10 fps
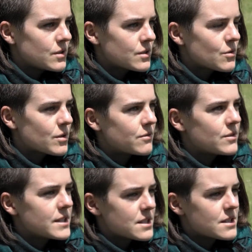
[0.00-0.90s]
sort of
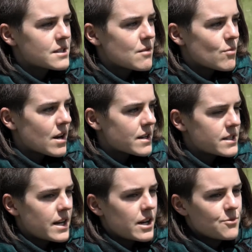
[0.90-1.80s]
listen to someone on a
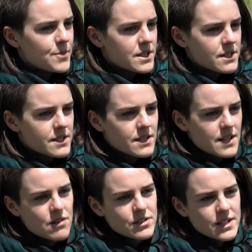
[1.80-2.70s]
stage, but to sit
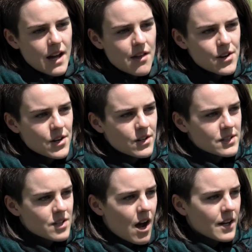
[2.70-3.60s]
down together and
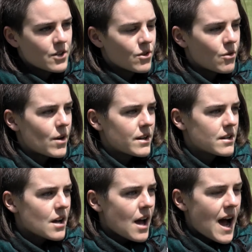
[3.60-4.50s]
talk,
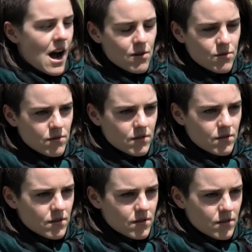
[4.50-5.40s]
how
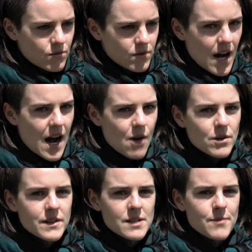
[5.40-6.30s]

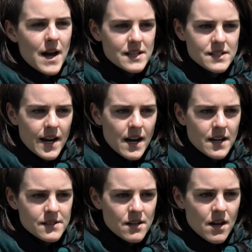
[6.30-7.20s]
are these past
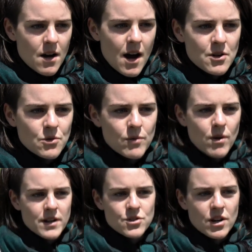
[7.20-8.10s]
days? How do we
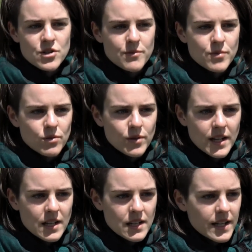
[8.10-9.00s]
want to judge it
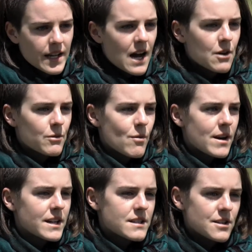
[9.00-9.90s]
politically? How do we want
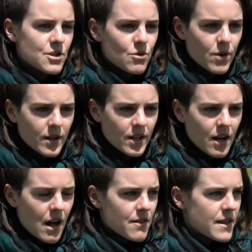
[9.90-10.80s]
to continue working
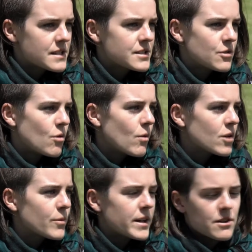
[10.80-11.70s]
on this? What
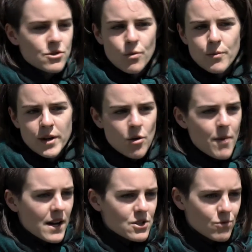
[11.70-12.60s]
are we going to do when we go
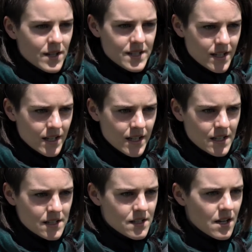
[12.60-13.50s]
back to our
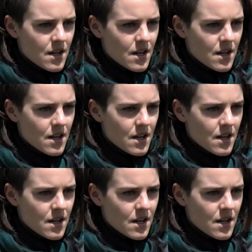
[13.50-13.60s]
cities?